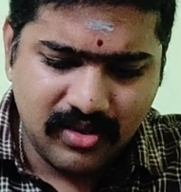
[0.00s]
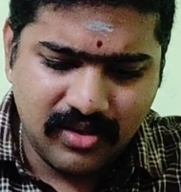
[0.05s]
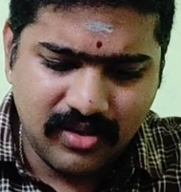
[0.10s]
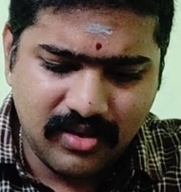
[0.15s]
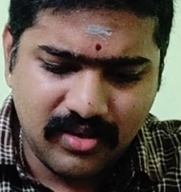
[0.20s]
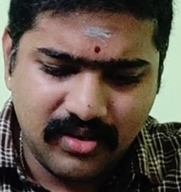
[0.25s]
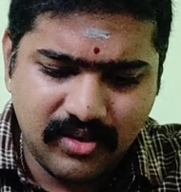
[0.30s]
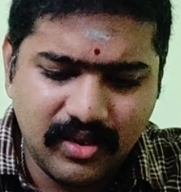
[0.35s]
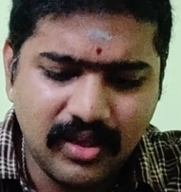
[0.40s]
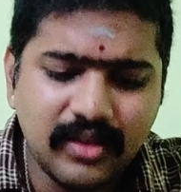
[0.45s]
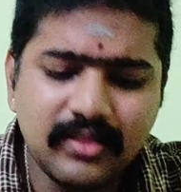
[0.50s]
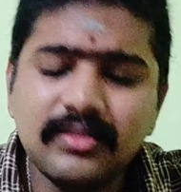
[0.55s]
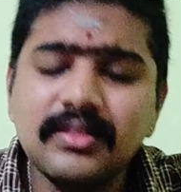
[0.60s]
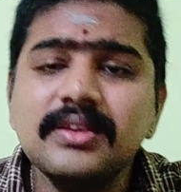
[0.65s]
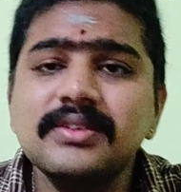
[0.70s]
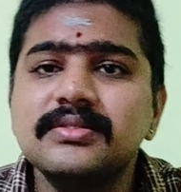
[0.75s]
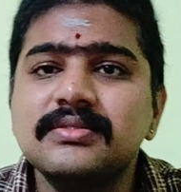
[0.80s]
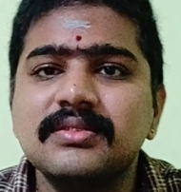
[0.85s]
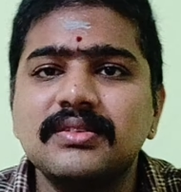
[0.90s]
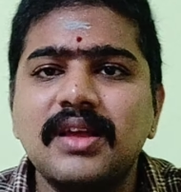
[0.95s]
In this
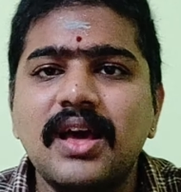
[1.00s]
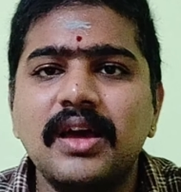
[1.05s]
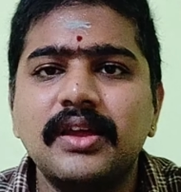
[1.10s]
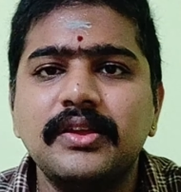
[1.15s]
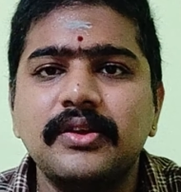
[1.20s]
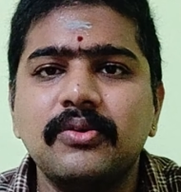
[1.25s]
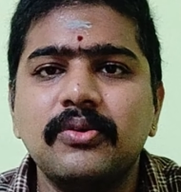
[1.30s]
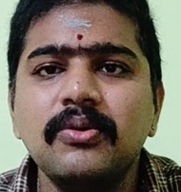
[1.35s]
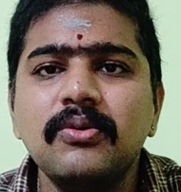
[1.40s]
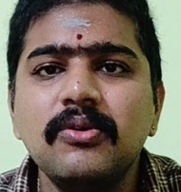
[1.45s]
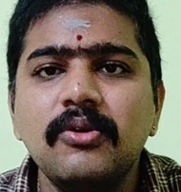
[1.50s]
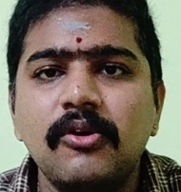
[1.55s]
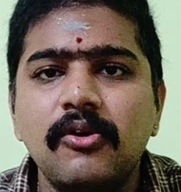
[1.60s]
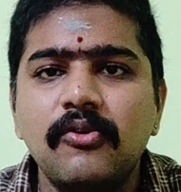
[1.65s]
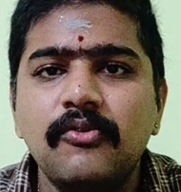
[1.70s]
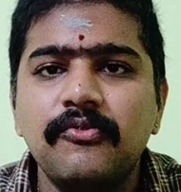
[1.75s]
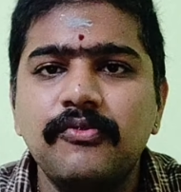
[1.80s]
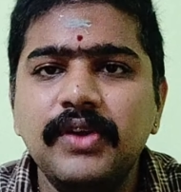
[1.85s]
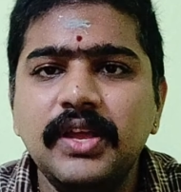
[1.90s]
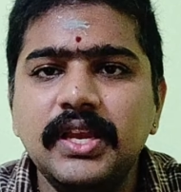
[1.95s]
scenario, we
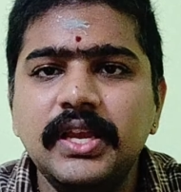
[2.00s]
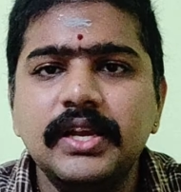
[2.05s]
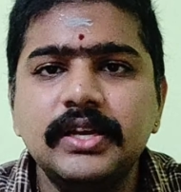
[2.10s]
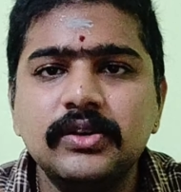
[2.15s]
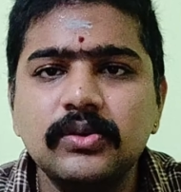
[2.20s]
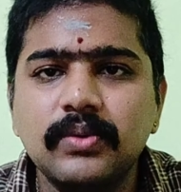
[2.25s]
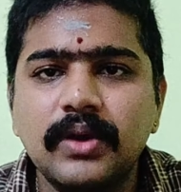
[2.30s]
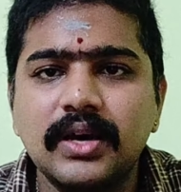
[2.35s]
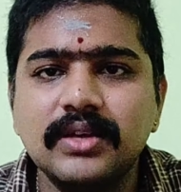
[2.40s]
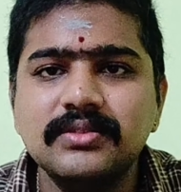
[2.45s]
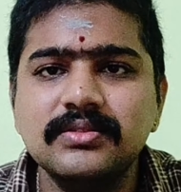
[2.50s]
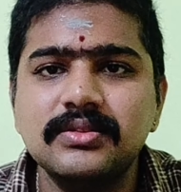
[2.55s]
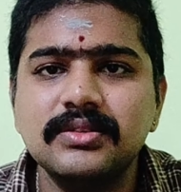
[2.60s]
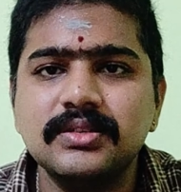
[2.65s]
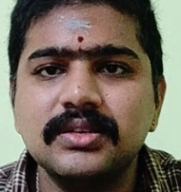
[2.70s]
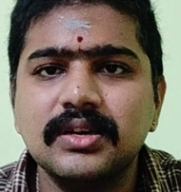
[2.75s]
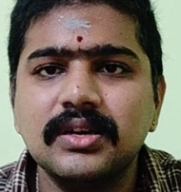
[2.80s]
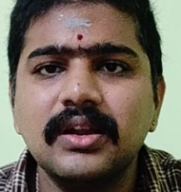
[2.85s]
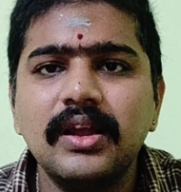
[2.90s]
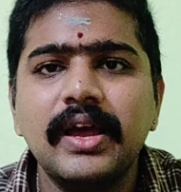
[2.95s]
need to
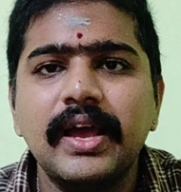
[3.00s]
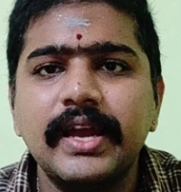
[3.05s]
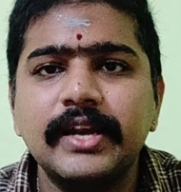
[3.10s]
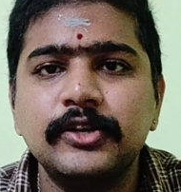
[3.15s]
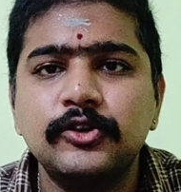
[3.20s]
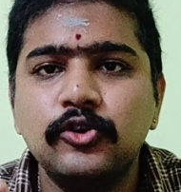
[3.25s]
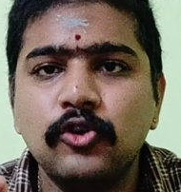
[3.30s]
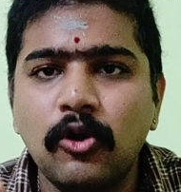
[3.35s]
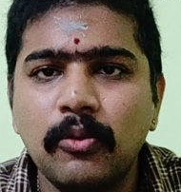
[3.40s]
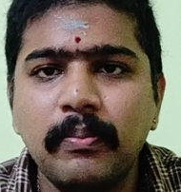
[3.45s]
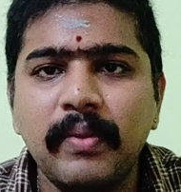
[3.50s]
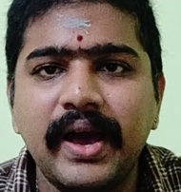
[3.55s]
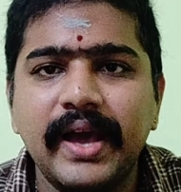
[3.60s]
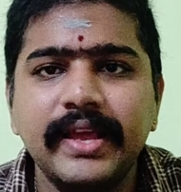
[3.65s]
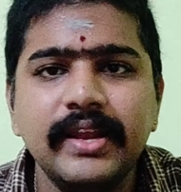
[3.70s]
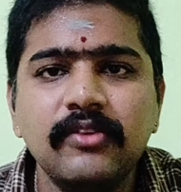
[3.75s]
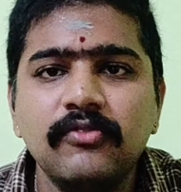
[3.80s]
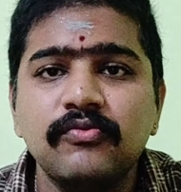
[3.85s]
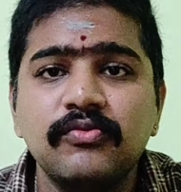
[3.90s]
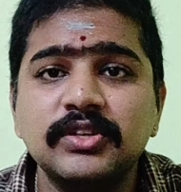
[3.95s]
consider a domain
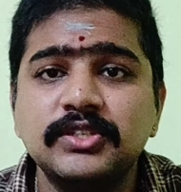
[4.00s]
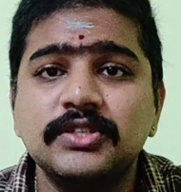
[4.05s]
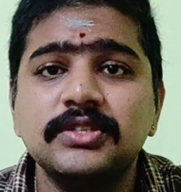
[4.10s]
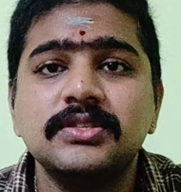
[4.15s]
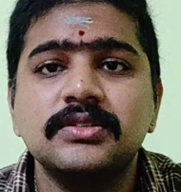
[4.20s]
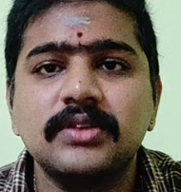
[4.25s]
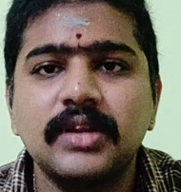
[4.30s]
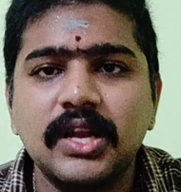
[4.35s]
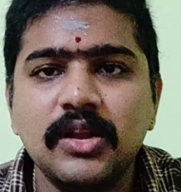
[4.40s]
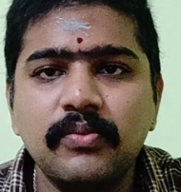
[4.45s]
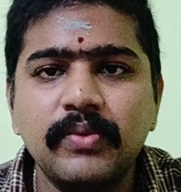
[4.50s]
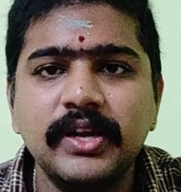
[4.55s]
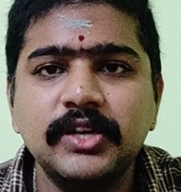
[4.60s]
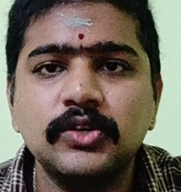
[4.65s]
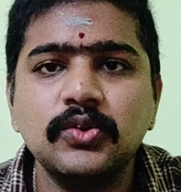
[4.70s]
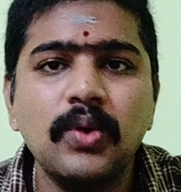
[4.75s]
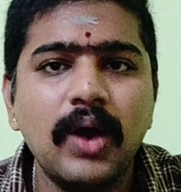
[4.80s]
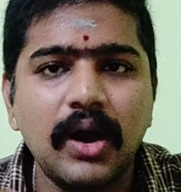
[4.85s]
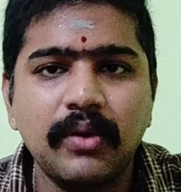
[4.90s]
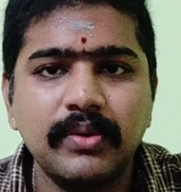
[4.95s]
which is relevant to
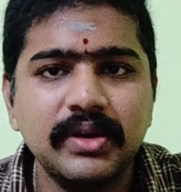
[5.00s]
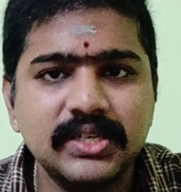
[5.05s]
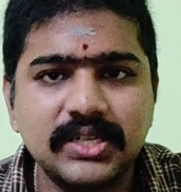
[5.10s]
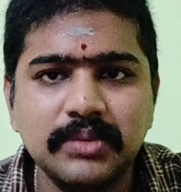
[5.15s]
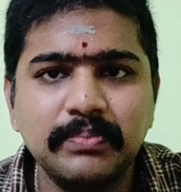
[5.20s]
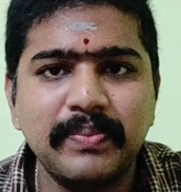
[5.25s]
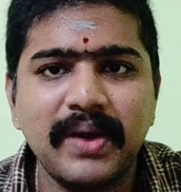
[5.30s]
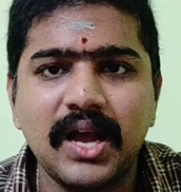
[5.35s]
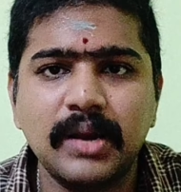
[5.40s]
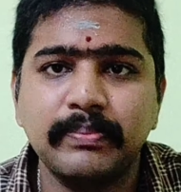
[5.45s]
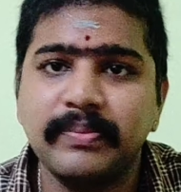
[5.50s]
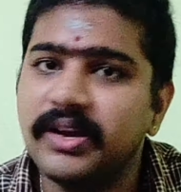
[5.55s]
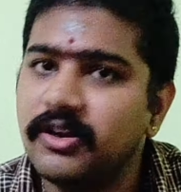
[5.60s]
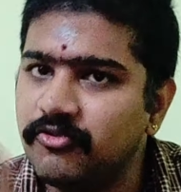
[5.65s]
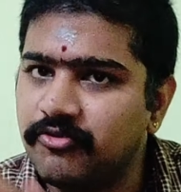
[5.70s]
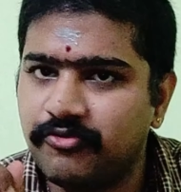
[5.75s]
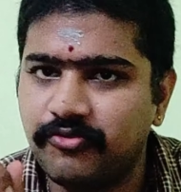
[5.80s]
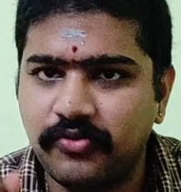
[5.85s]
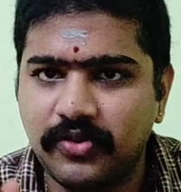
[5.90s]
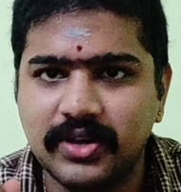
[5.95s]
our department
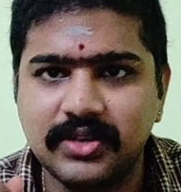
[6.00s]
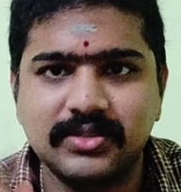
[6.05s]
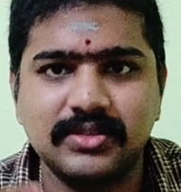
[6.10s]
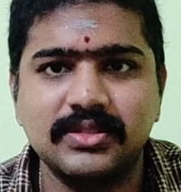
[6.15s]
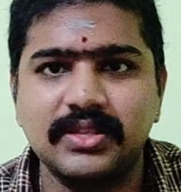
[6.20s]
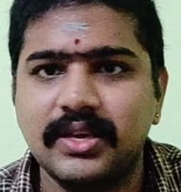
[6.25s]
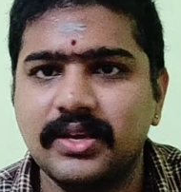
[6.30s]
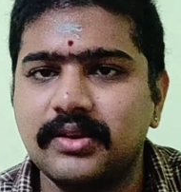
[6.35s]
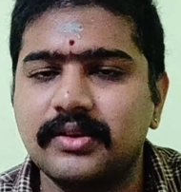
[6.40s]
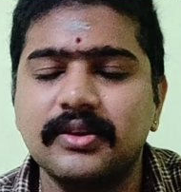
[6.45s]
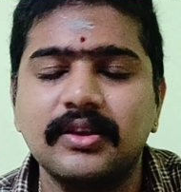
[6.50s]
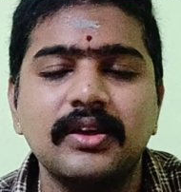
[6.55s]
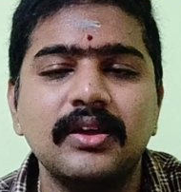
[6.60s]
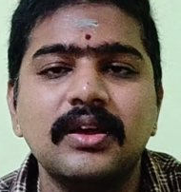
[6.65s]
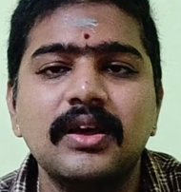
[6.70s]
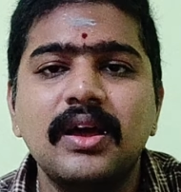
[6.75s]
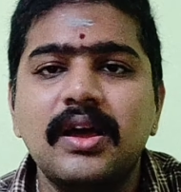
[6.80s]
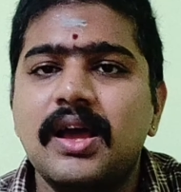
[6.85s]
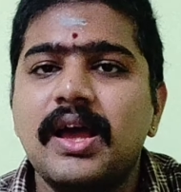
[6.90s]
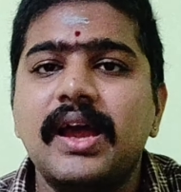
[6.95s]
first thing.
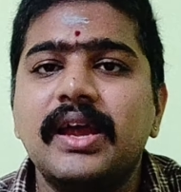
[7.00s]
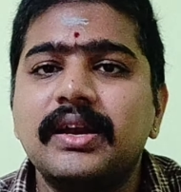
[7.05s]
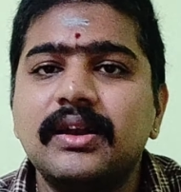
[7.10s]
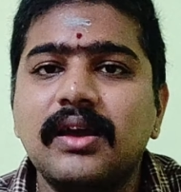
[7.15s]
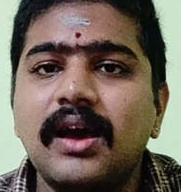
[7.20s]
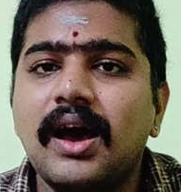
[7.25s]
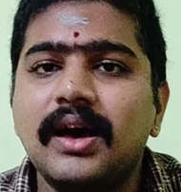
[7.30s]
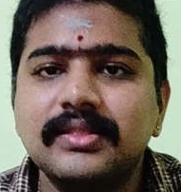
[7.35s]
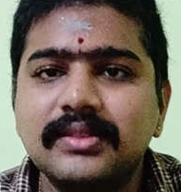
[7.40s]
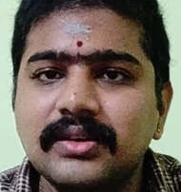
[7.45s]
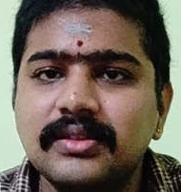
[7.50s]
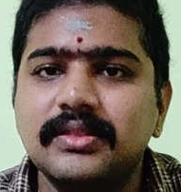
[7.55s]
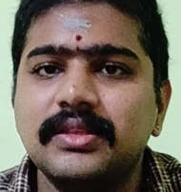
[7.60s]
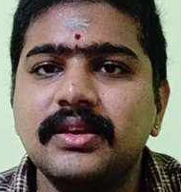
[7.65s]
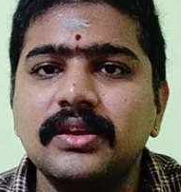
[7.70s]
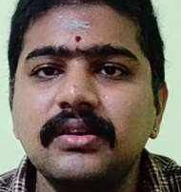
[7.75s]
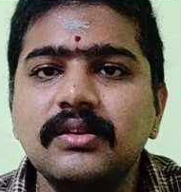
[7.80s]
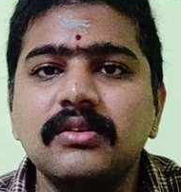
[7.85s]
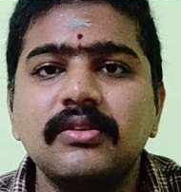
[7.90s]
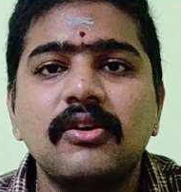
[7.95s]
And other thing,
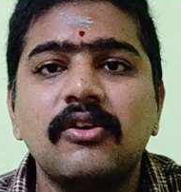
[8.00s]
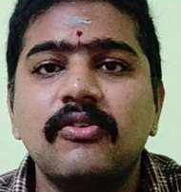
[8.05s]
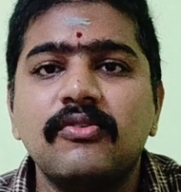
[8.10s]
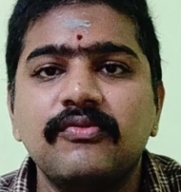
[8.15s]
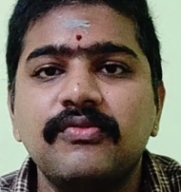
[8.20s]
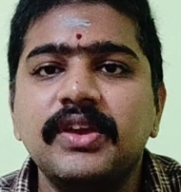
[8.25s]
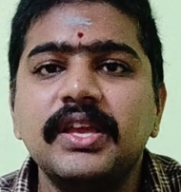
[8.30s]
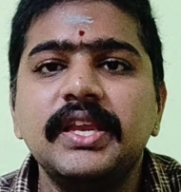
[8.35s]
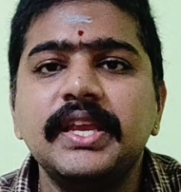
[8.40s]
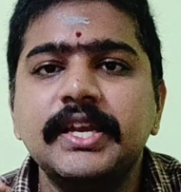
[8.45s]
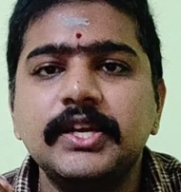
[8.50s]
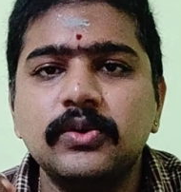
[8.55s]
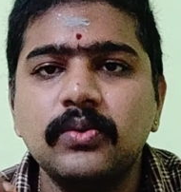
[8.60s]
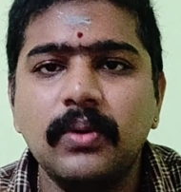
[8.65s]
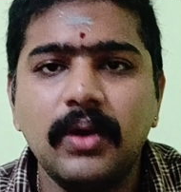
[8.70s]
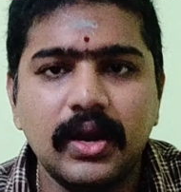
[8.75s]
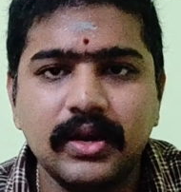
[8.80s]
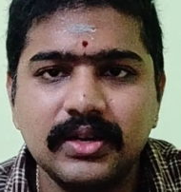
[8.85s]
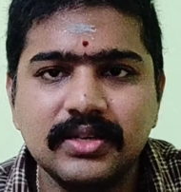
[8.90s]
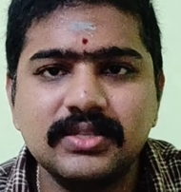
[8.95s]
we need to
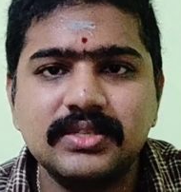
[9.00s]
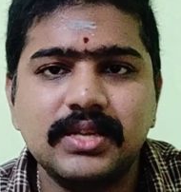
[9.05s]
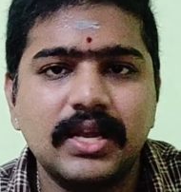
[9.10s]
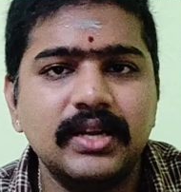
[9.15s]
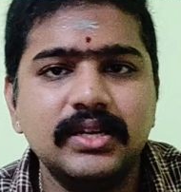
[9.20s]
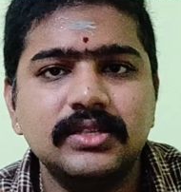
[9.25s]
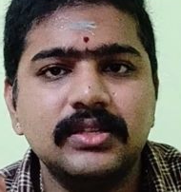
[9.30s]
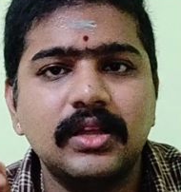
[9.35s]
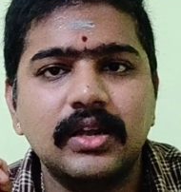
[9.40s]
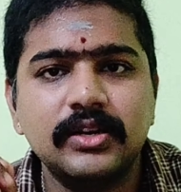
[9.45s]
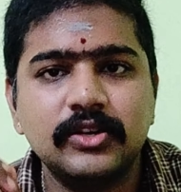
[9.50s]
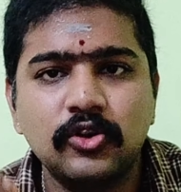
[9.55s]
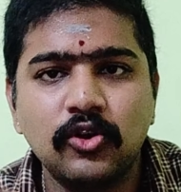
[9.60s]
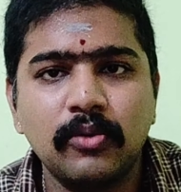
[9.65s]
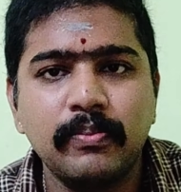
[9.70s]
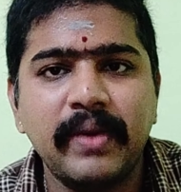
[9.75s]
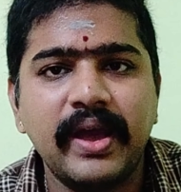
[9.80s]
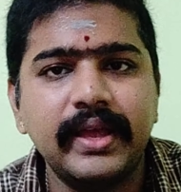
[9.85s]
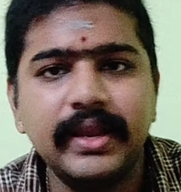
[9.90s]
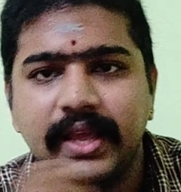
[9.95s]
understand the
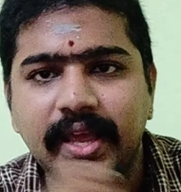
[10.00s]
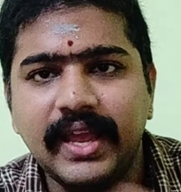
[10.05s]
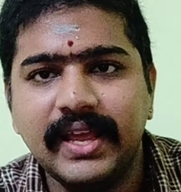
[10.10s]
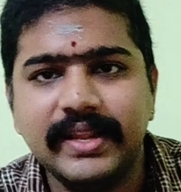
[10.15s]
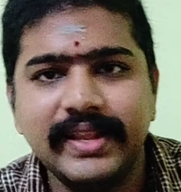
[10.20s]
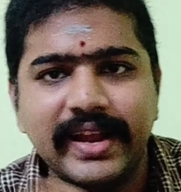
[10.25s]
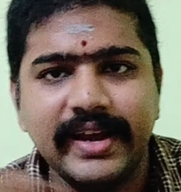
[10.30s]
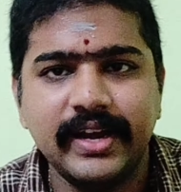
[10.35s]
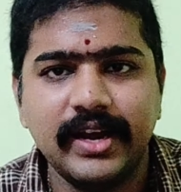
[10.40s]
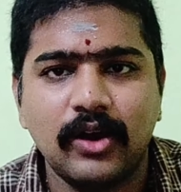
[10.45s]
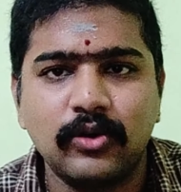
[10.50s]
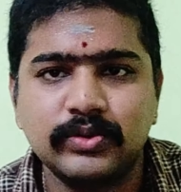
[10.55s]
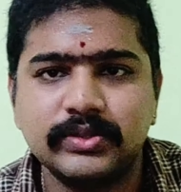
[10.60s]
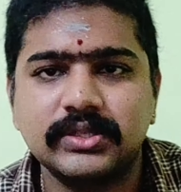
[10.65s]
domain in and out.